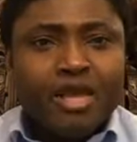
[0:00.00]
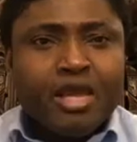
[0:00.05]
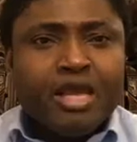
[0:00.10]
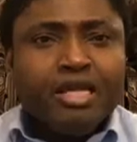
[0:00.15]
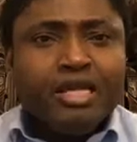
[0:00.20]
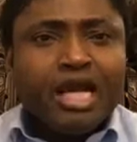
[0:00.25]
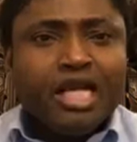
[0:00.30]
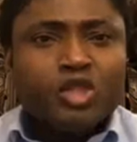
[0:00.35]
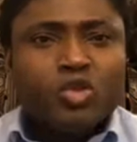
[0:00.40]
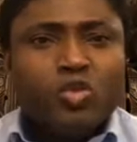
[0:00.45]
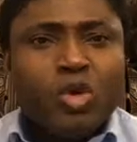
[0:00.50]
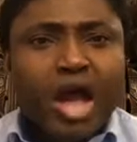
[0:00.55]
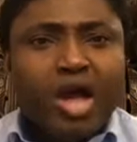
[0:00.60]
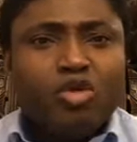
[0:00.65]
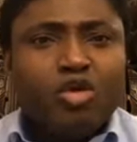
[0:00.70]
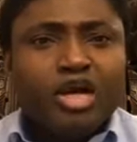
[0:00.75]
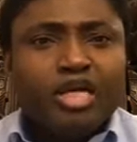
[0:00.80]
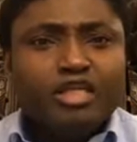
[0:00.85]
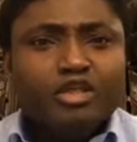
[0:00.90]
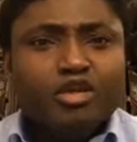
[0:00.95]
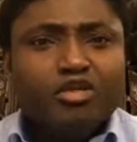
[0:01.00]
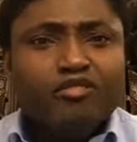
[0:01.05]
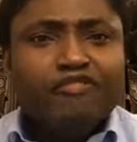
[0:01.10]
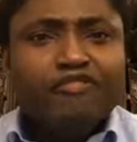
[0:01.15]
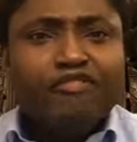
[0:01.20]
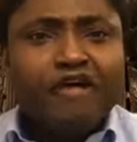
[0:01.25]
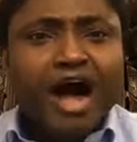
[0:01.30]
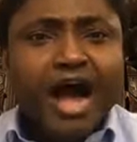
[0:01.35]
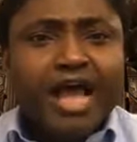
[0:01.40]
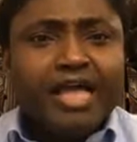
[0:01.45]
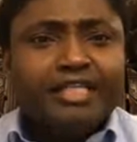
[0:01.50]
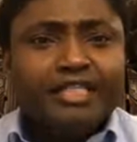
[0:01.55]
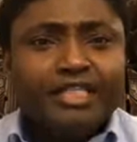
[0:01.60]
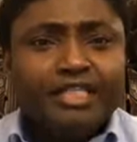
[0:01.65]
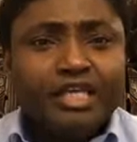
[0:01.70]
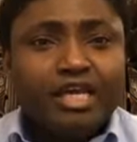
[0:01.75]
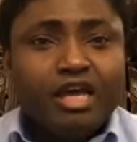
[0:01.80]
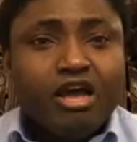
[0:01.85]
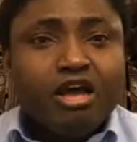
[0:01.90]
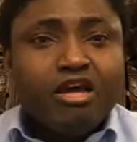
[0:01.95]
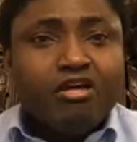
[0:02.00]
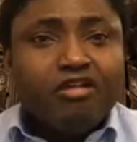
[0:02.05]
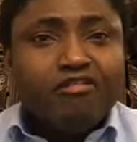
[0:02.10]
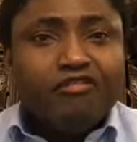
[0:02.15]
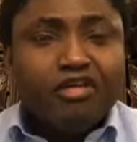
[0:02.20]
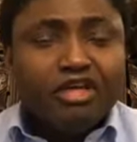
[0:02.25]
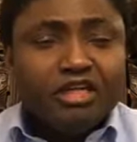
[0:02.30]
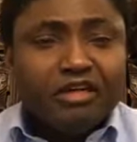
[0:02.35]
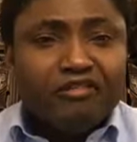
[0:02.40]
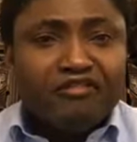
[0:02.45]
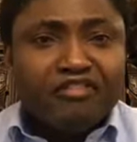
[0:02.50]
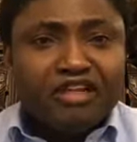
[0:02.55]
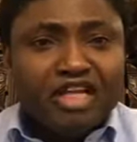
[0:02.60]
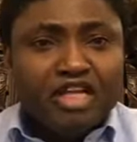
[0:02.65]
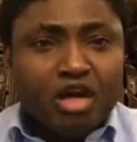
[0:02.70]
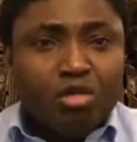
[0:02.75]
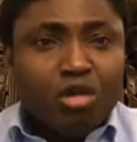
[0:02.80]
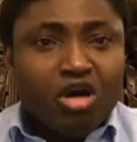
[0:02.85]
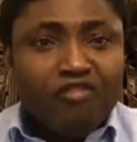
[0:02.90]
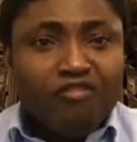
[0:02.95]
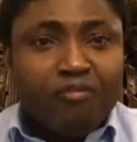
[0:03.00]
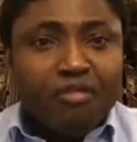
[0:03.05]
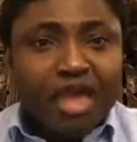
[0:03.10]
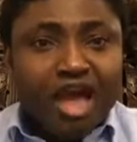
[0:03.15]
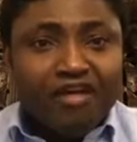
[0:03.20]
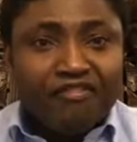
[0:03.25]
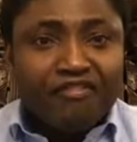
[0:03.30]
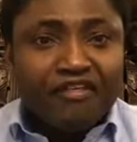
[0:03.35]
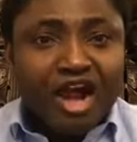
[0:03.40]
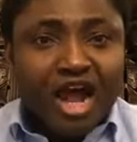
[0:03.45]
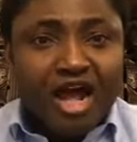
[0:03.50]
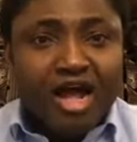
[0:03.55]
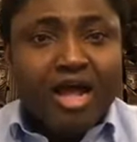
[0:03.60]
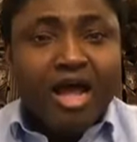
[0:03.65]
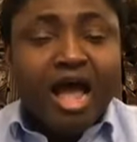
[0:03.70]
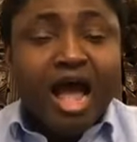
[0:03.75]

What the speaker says: that we are going to fight for the freedom of Biafra,